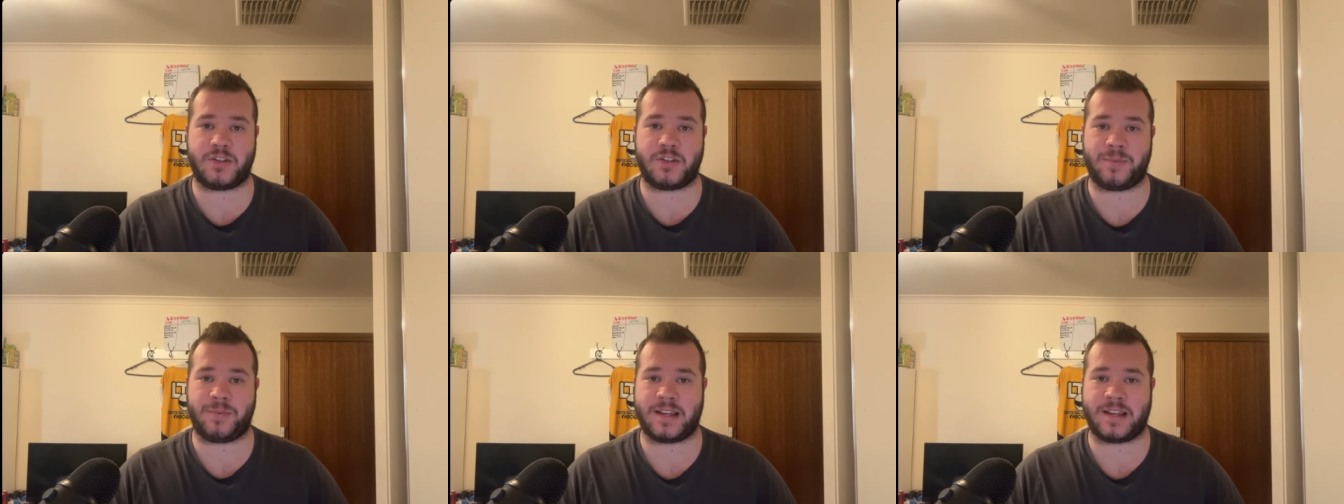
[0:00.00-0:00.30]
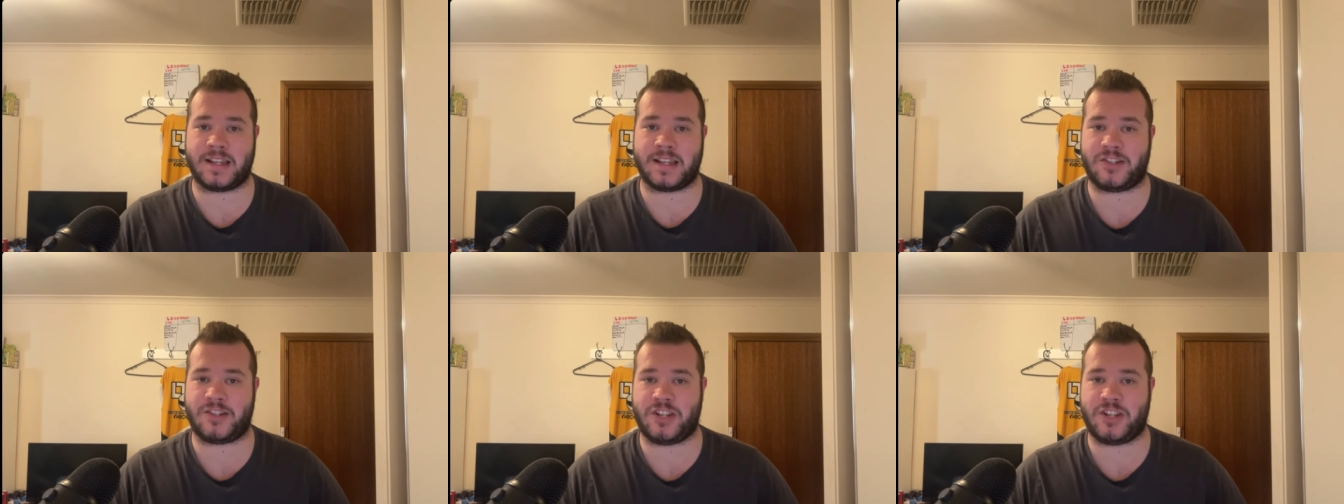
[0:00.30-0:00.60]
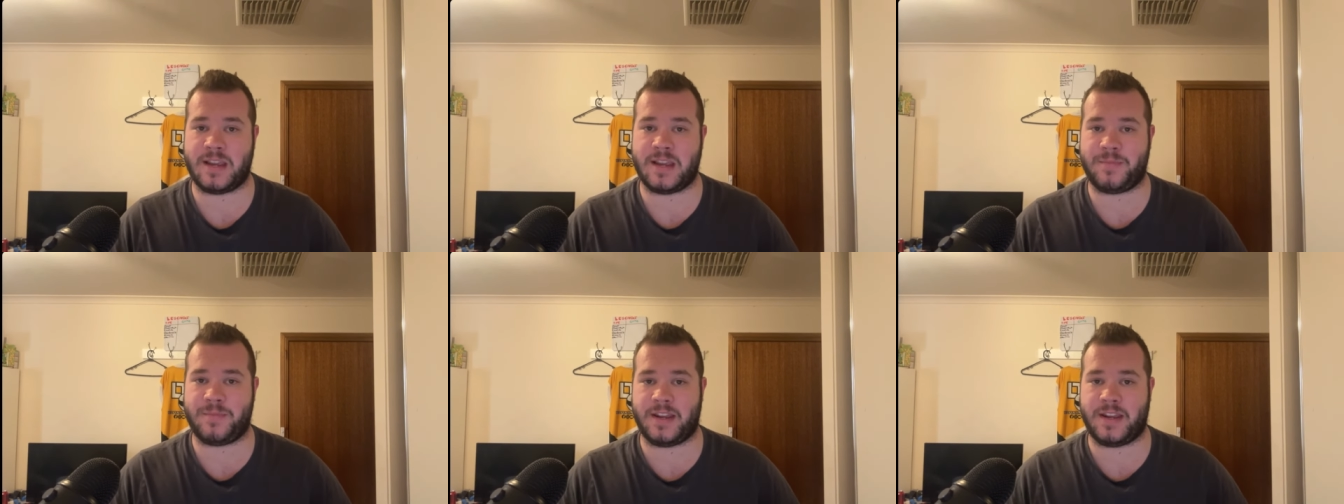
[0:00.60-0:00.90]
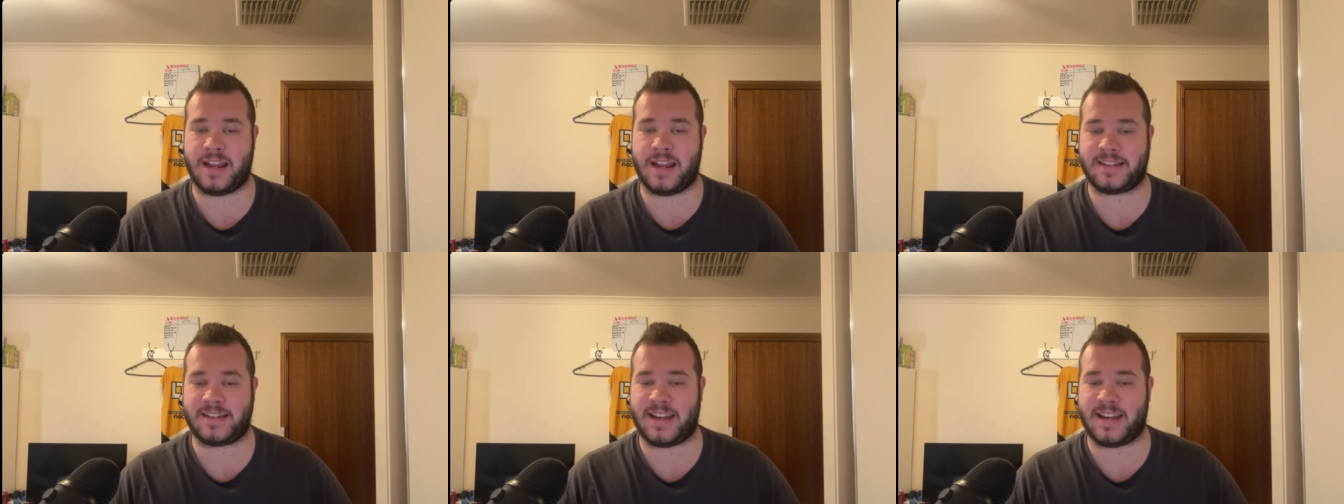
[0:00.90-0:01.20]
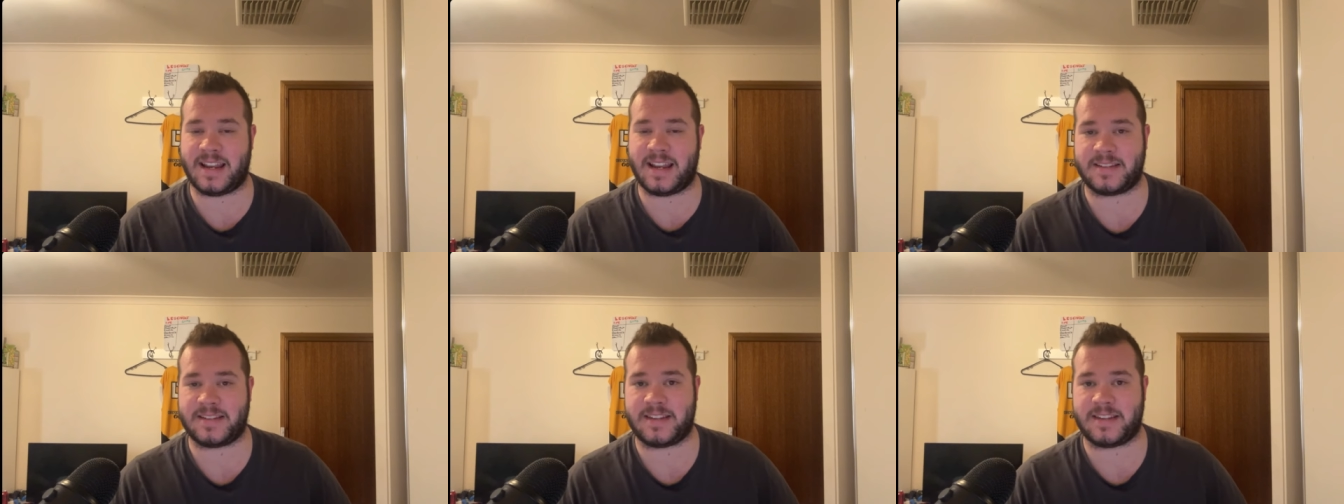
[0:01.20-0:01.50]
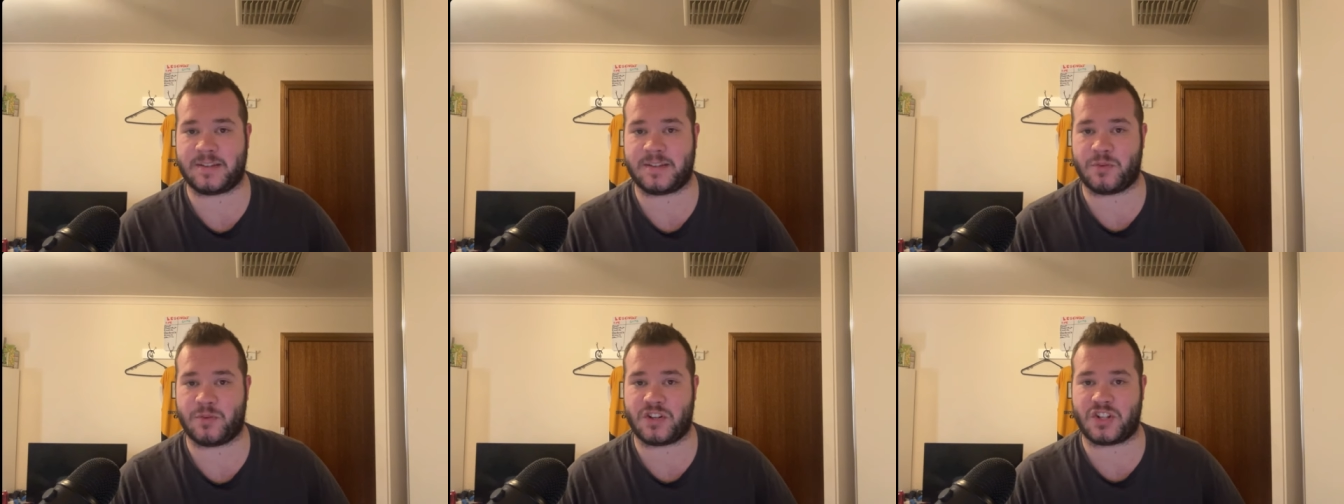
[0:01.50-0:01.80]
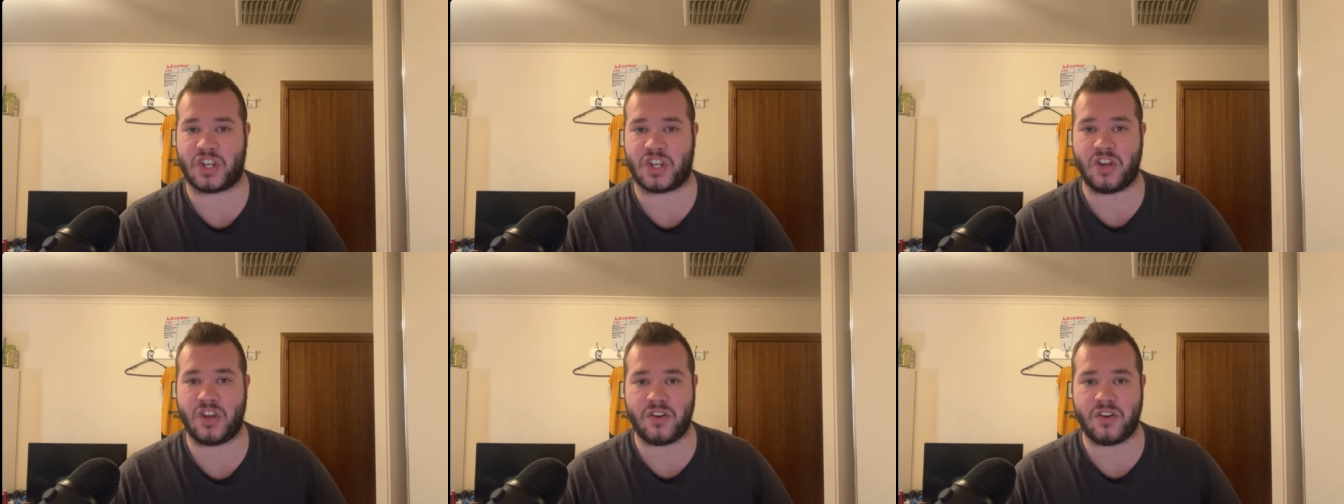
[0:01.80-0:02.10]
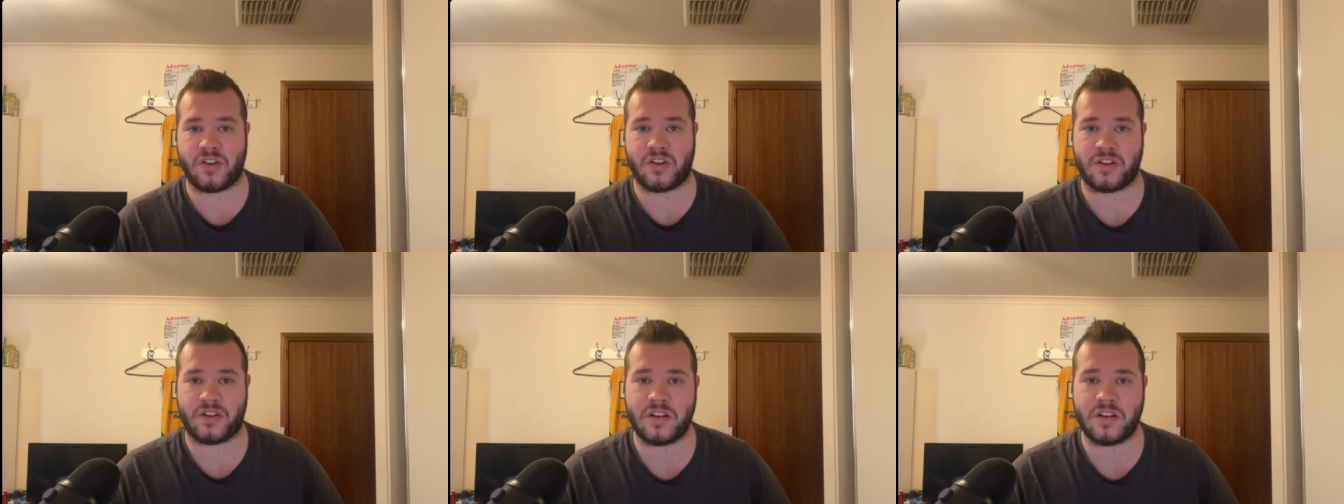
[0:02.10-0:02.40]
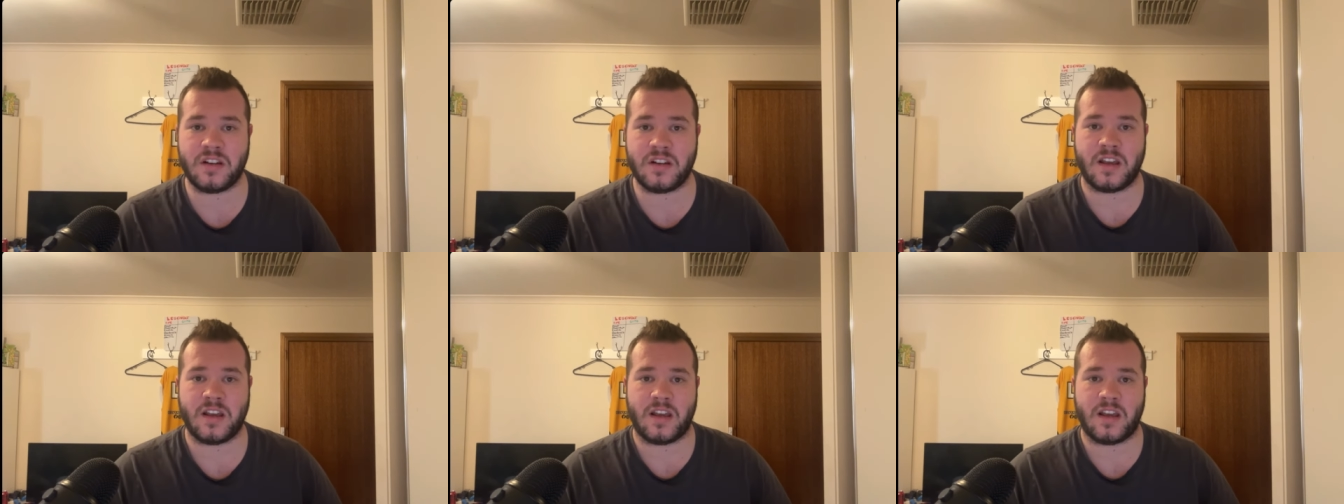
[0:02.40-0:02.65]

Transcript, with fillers: Supercars champion, has announced his return